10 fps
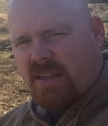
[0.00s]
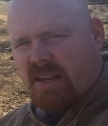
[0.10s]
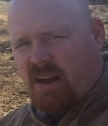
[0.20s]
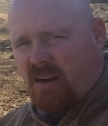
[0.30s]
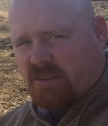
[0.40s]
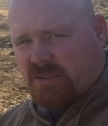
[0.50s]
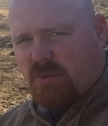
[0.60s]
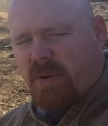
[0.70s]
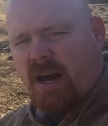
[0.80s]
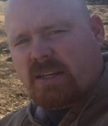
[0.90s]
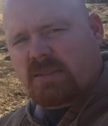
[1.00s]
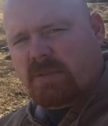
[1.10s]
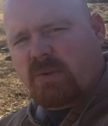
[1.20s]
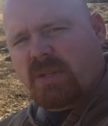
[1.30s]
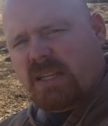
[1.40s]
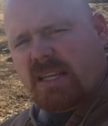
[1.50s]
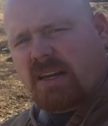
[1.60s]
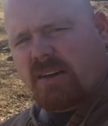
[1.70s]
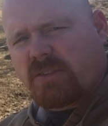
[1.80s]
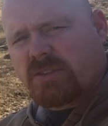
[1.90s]
And it also possibly would lead
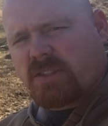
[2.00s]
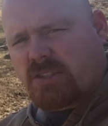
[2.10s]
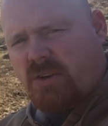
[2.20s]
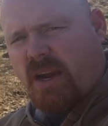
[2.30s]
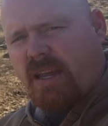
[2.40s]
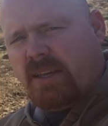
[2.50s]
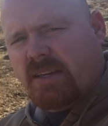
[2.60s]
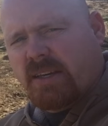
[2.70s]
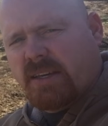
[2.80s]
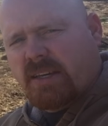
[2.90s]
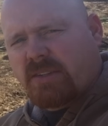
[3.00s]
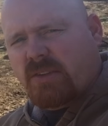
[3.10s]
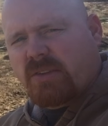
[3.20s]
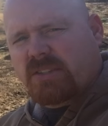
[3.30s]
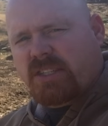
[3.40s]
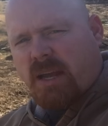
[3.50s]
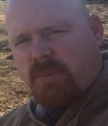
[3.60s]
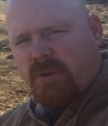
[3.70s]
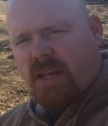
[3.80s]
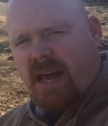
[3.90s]
others astray. So the
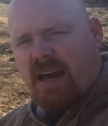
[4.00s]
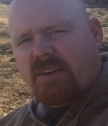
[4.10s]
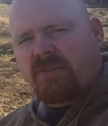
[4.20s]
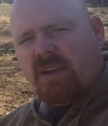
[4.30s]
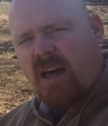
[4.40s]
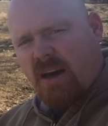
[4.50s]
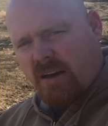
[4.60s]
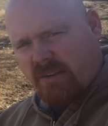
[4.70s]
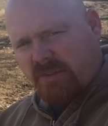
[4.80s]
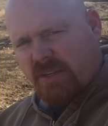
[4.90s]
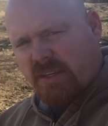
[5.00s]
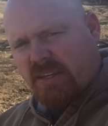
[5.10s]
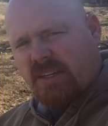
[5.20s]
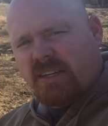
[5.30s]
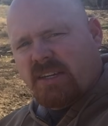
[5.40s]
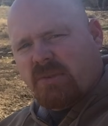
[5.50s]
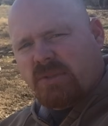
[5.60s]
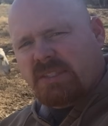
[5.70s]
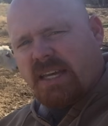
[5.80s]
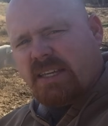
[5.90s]
shepherd, out of love,
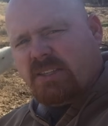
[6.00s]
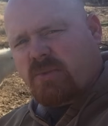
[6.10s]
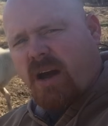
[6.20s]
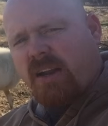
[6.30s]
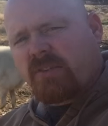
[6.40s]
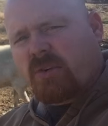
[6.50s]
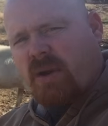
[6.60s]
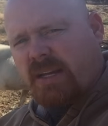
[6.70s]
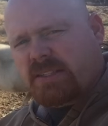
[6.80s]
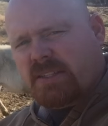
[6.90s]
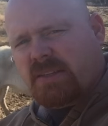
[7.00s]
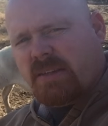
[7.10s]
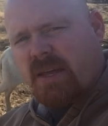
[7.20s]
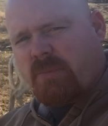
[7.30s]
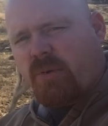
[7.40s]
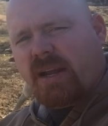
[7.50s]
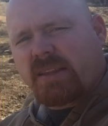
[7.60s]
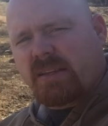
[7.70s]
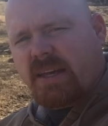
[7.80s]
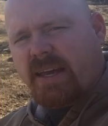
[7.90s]
would take his rod of correction and break
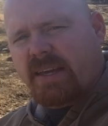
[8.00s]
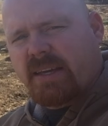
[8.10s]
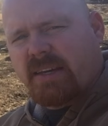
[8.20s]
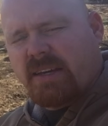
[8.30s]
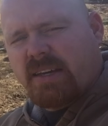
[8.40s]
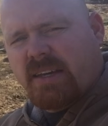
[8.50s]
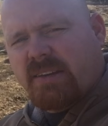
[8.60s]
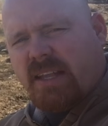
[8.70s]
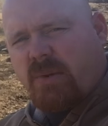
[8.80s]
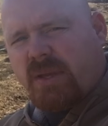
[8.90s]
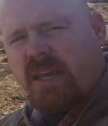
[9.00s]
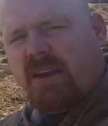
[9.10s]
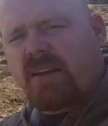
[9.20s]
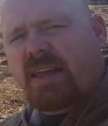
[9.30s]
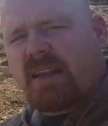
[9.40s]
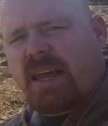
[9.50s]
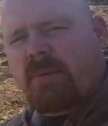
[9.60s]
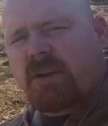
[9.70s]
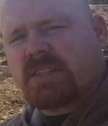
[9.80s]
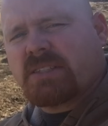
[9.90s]
the leg. Then he would carry that
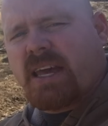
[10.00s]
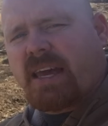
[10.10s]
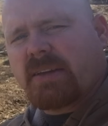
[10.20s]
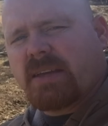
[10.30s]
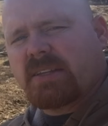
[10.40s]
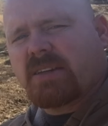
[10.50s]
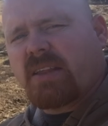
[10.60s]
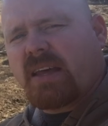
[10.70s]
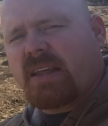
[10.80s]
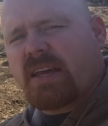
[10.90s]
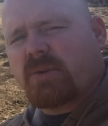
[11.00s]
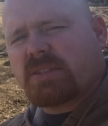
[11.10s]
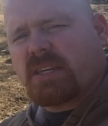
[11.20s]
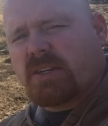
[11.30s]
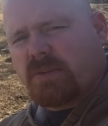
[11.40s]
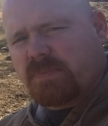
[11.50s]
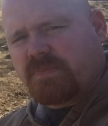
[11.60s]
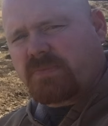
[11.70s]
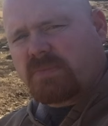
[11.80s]
lamb on his neck until that leg was healed.